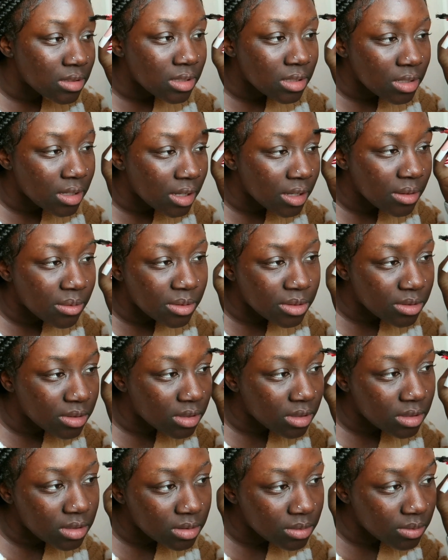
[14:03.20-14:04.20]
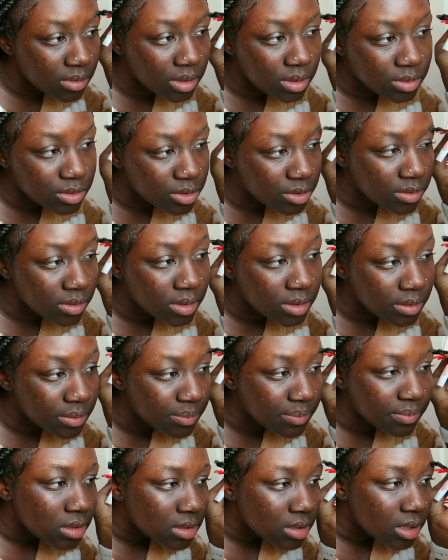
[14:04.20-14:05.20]
today. We're doing a little road trip.
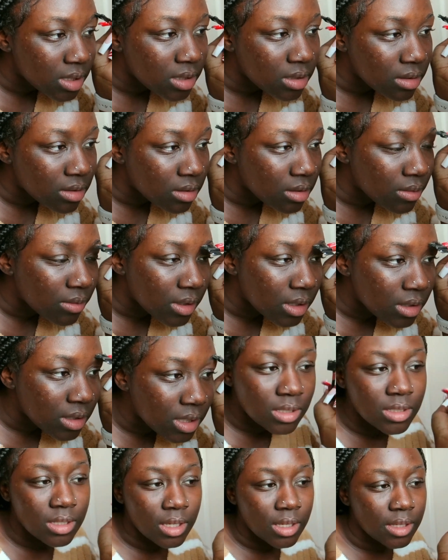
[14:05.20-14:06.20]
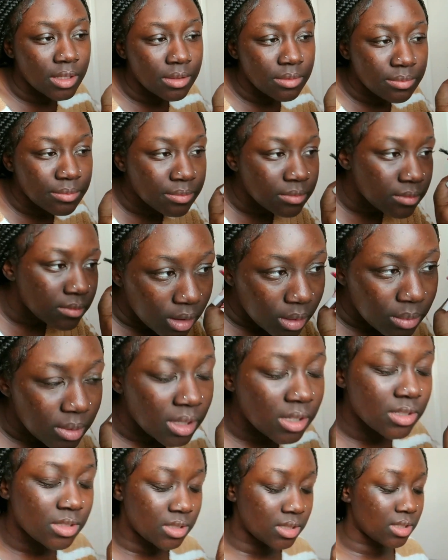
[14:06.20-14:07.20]
It's gonna take around a day. I'm
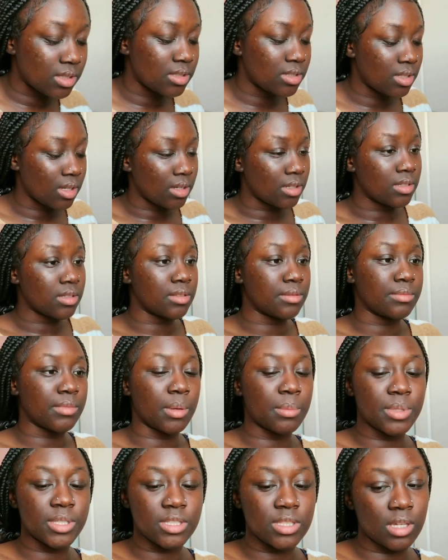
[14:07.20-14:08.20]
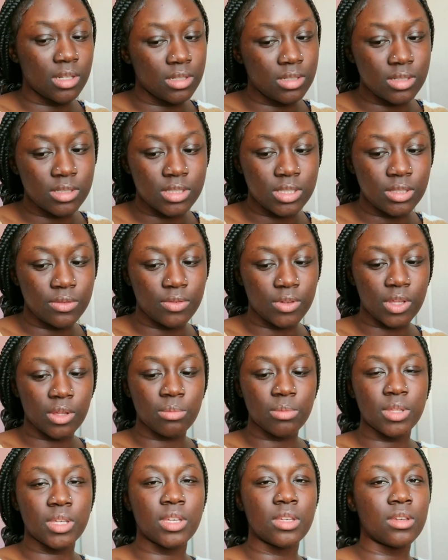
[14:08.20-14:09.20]
actually excited. I'm excited to see
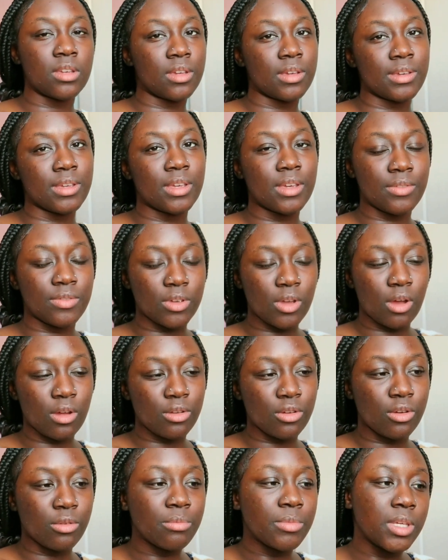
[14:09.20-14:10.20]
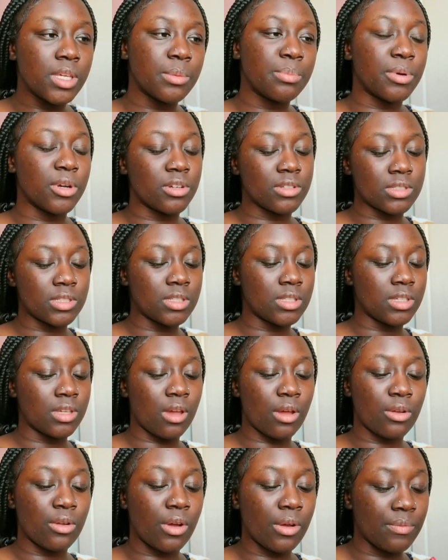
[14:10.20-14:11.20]
family. If y'all know me personally,
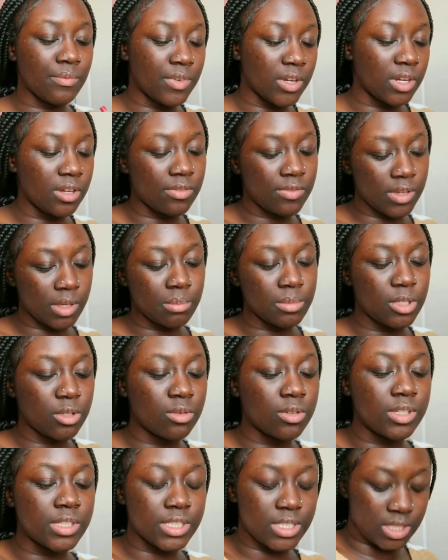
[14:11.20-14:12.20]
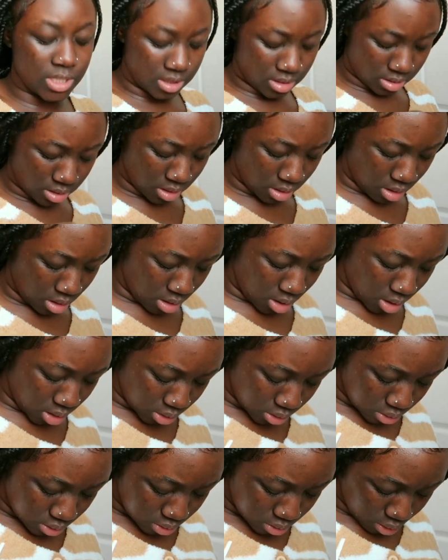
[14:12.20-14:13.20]
y'all know I'm very family oriented.
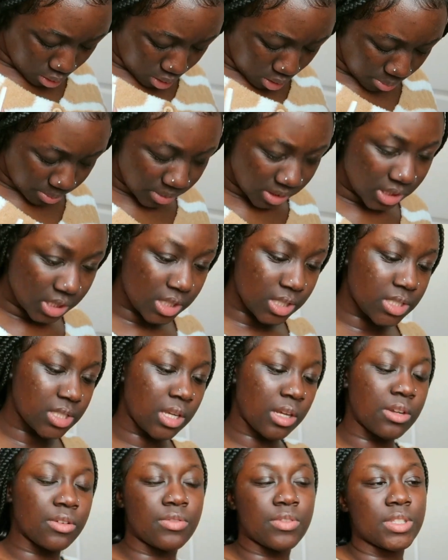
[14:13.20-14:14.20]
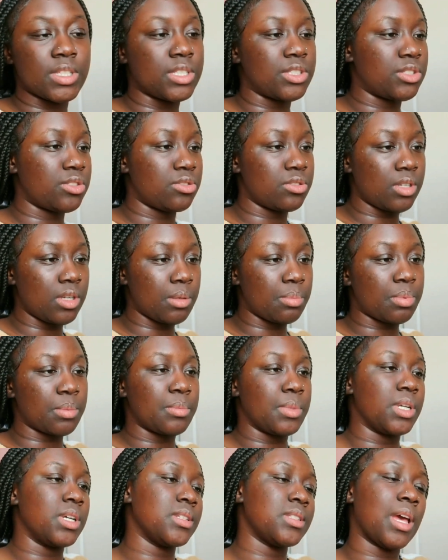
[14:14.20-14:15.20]
So I'm really excited for this trip
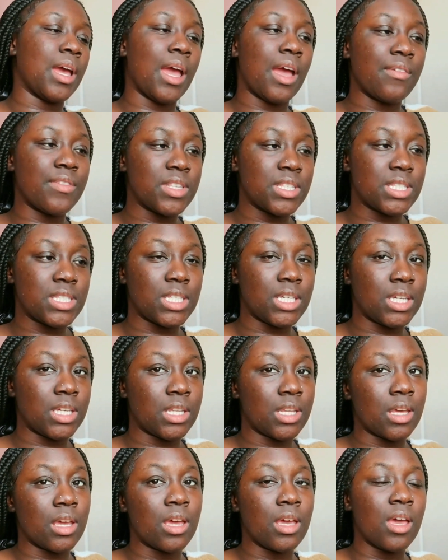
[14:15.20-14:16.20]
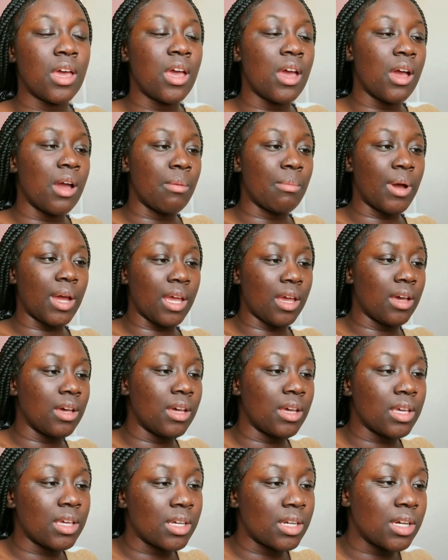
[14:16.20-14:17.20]
because I haven't seen my
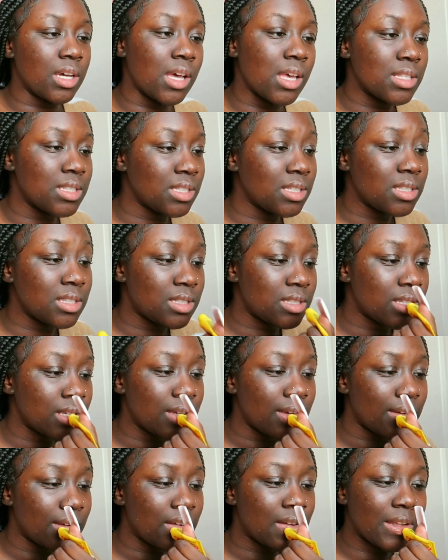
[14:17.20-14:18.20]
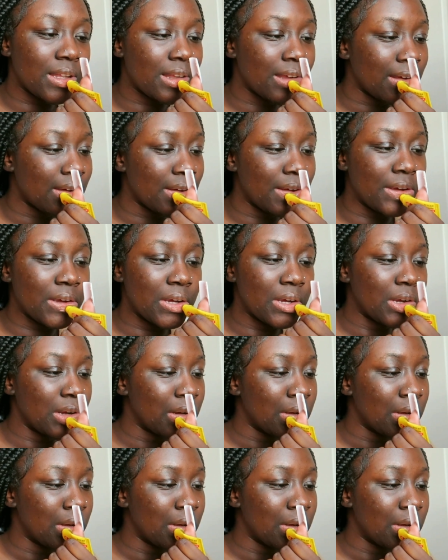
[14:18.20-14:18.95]
aunt and cousins in like,